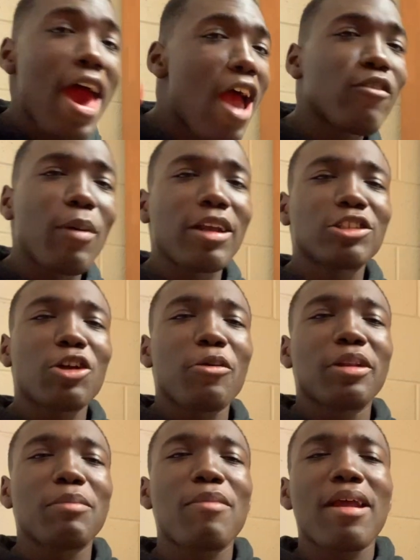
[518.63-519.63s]
everybody is
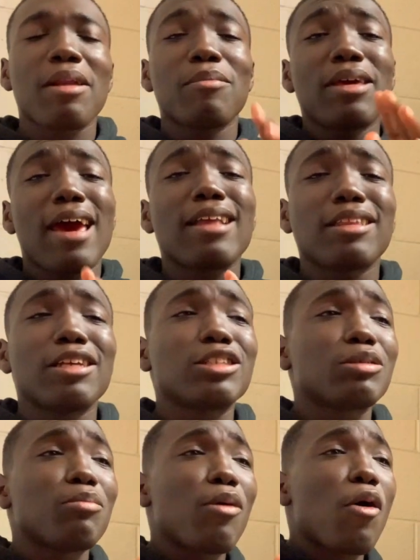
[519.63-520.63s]
currently better than me at
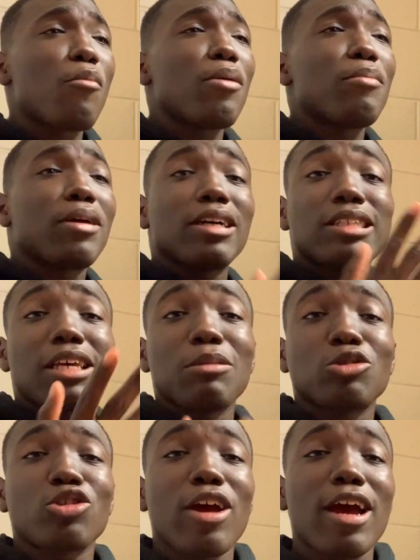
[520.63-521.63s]
this moment because I
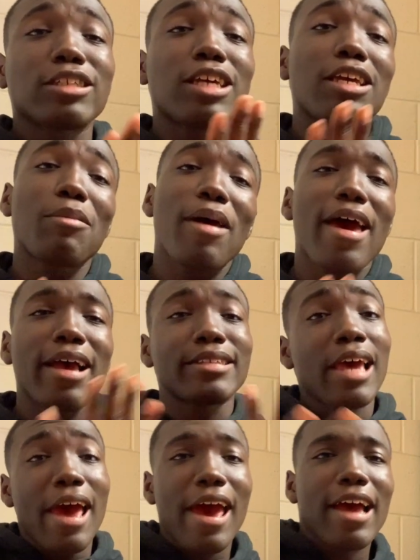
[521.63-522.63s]
am trash, I am ass
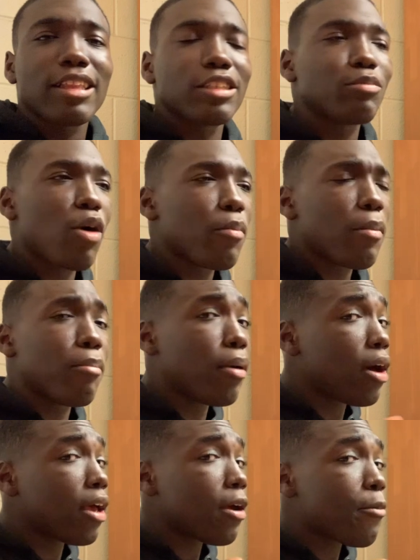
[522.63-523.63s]
at this moment.
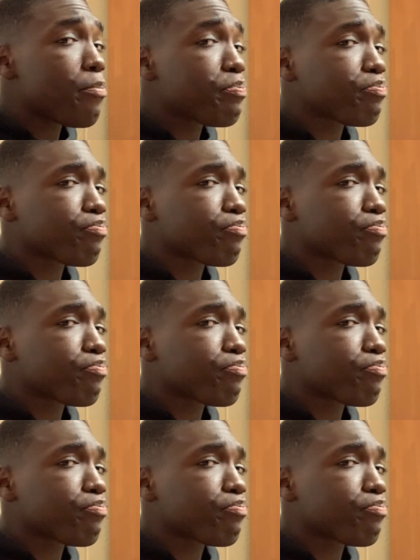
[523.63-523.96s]
But